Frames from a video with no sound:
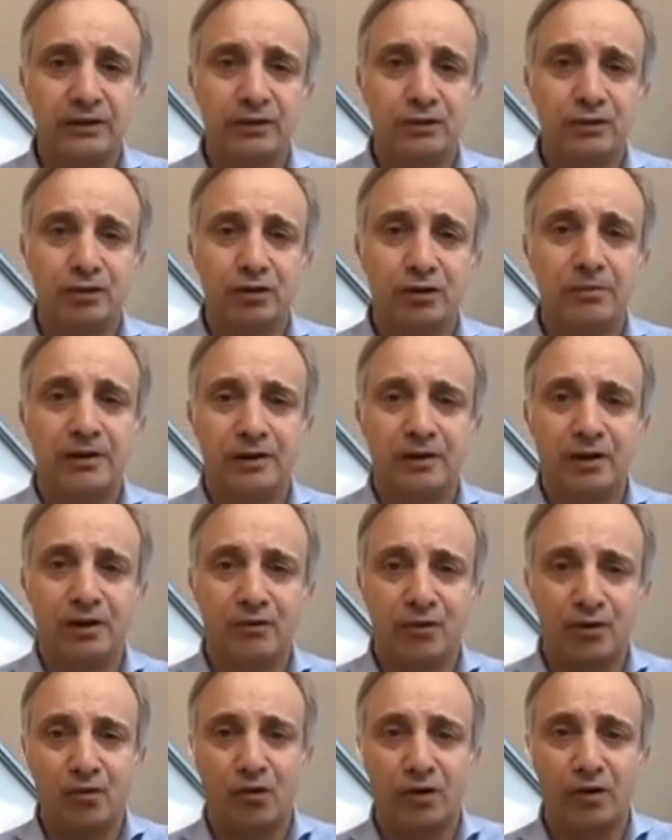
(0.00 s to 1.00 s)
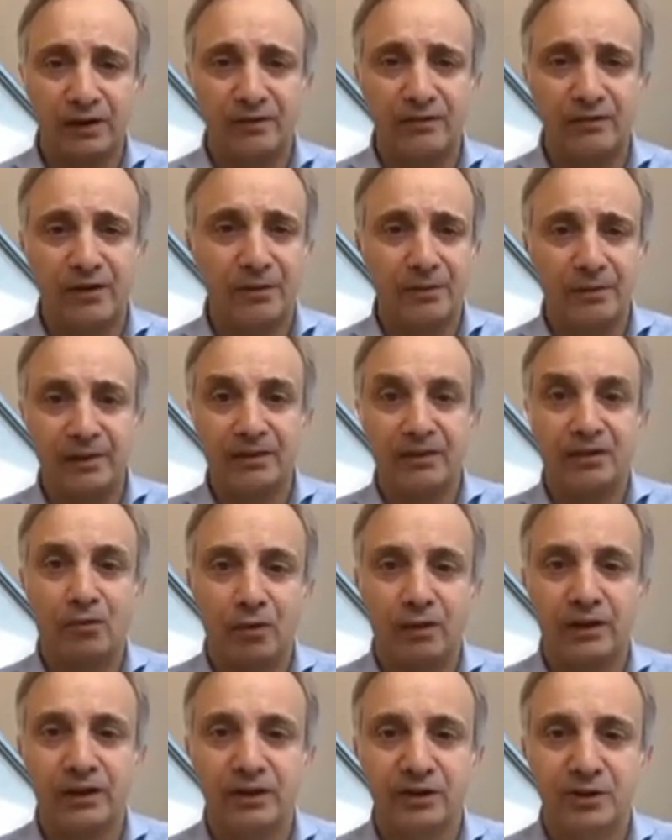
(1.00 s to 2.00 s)
determinant of their work environment and their
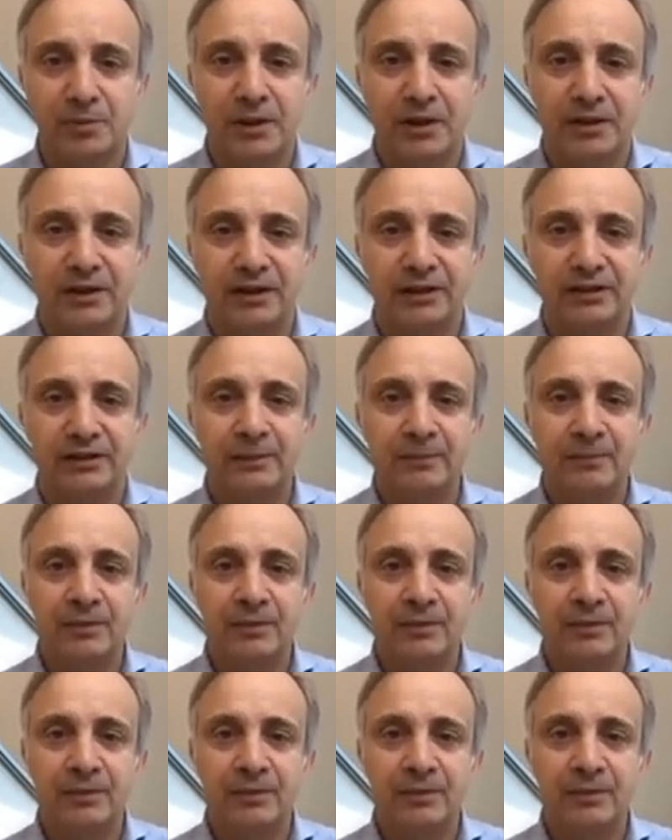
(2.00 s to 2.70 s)
work experience